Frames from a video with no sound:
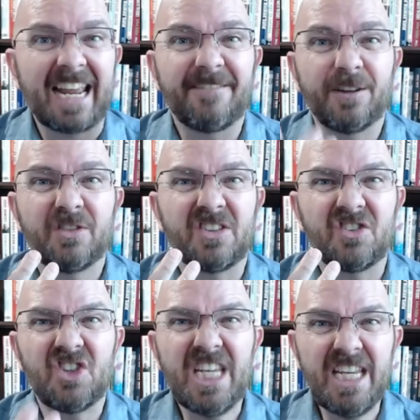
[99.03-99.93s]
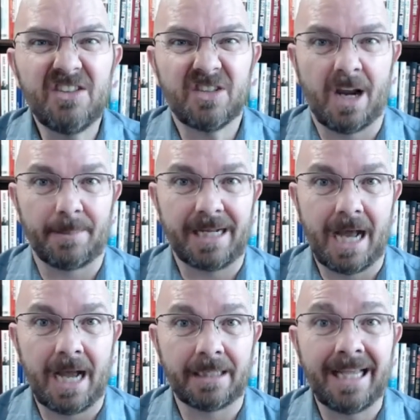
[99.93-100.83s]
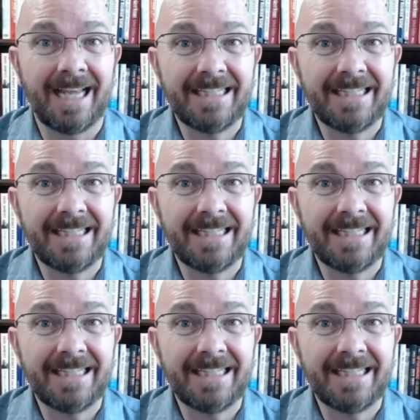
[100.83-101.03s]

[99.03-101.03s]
I felt a sneeze coming on,